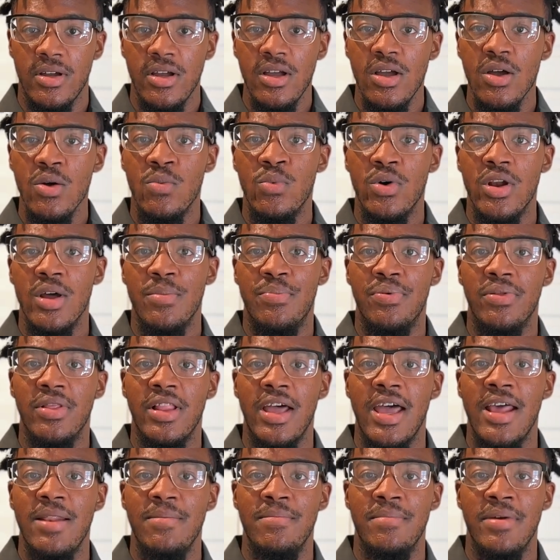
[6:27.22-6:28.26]
what a
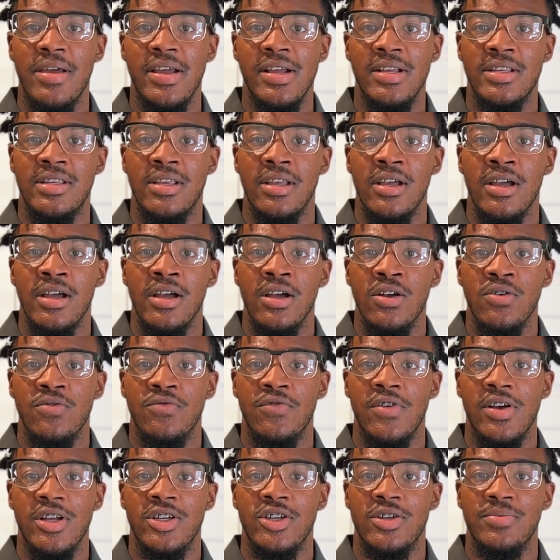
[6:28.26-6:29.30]
plant-based
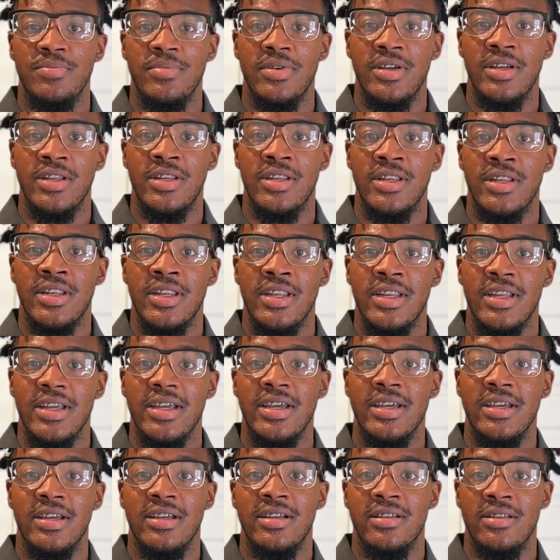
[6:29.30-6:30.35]
regimen
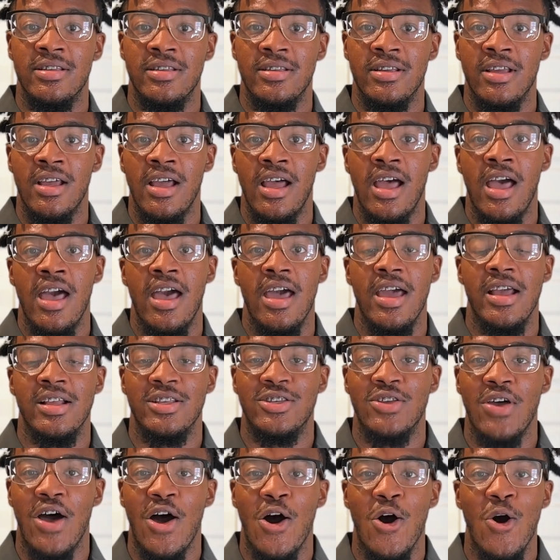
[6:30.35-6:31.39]
is. And
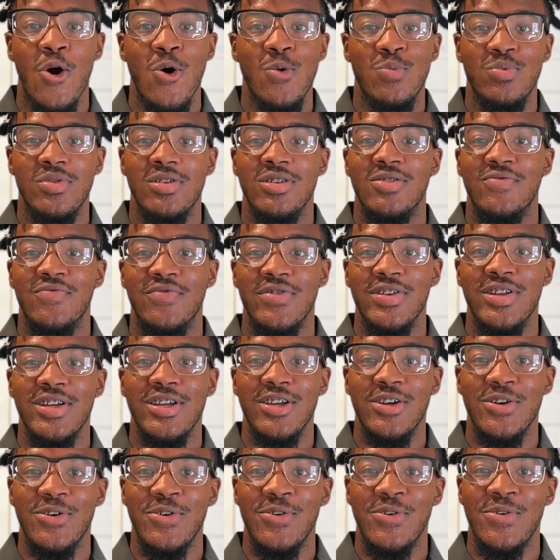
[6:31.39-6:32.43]
so I hope this
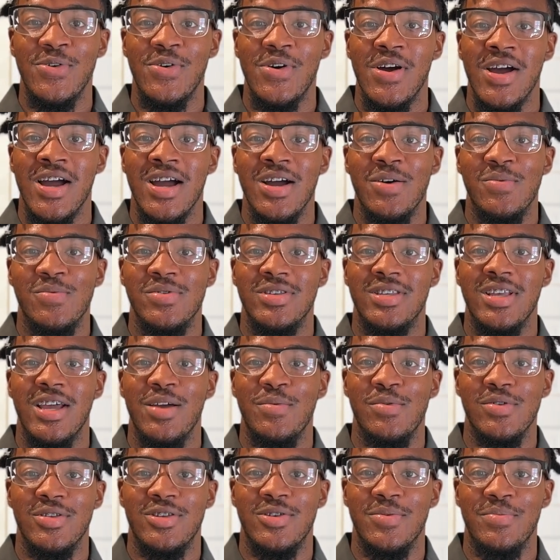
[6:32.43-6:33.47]
video was
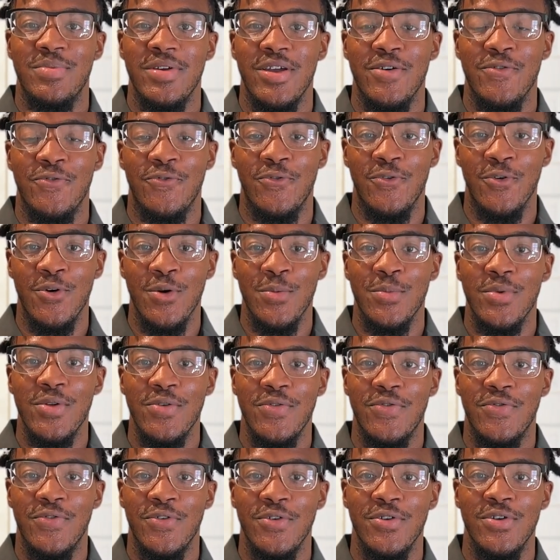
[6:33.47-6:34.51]
able to be informative
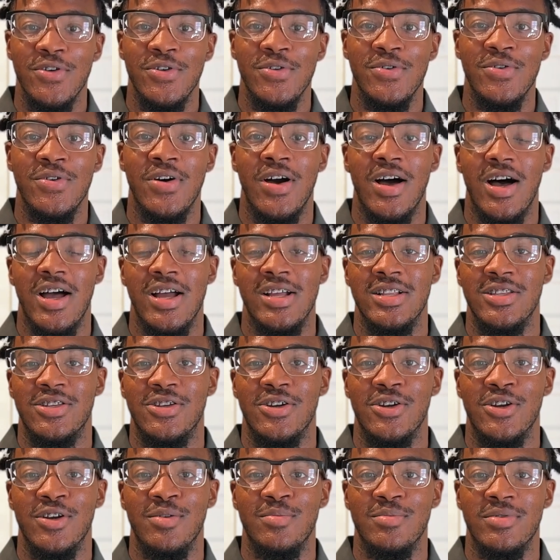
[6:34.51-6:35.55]
for you in
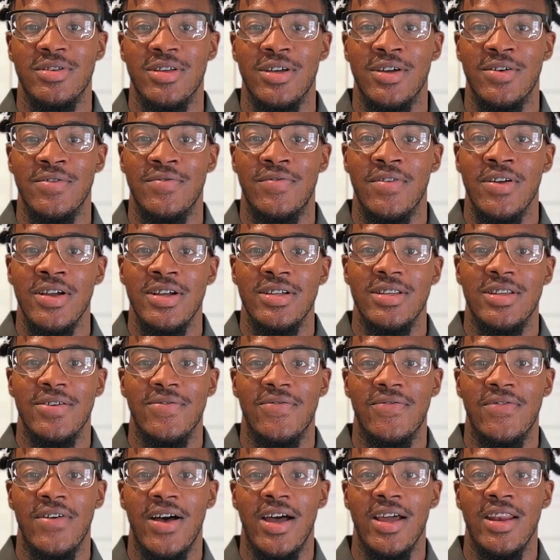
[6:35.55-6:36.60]
terms of
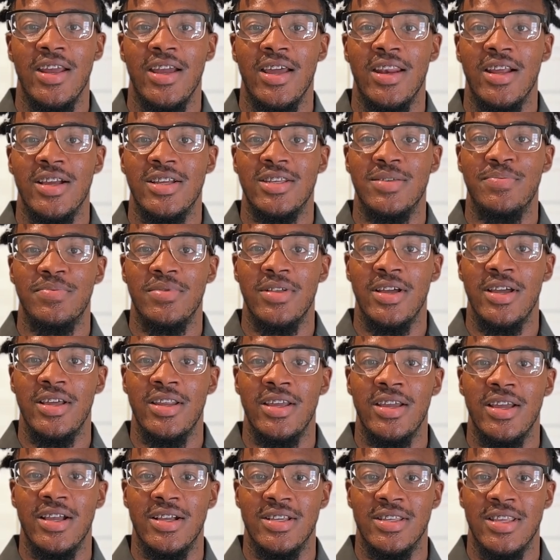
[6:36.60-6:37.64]
defining and explaining
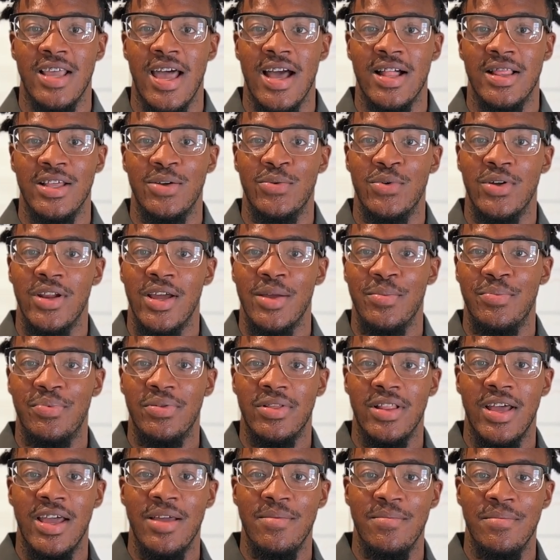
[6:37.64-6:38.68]
exactly what a
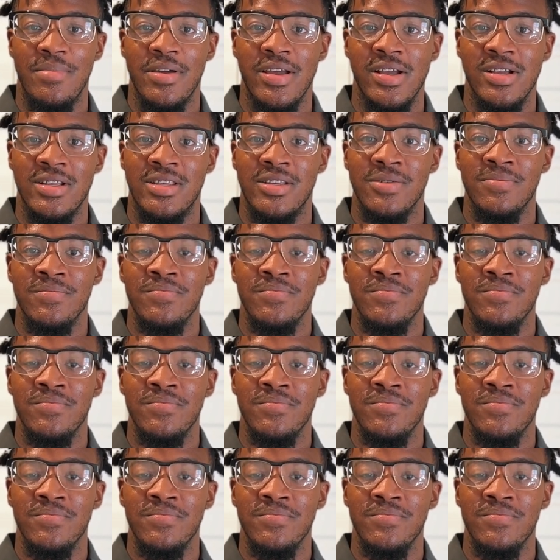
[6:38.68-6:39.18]
plant-based